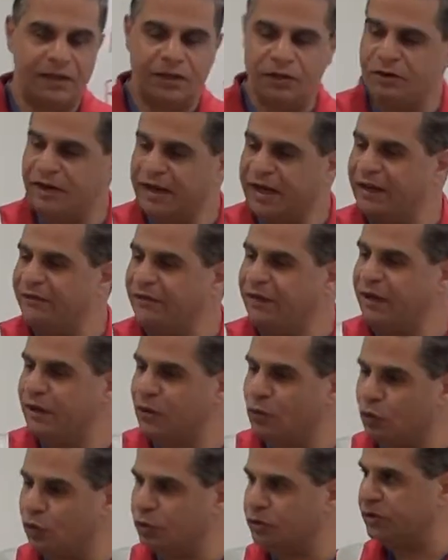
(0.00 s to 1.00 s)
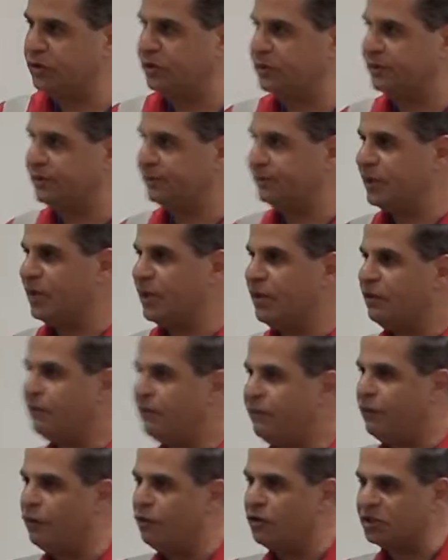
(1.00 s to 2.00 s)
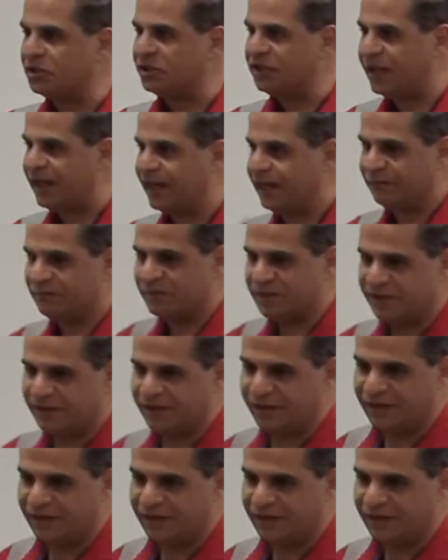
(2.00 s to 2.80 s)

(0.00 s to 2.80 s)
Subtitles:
You are giving the water 4 times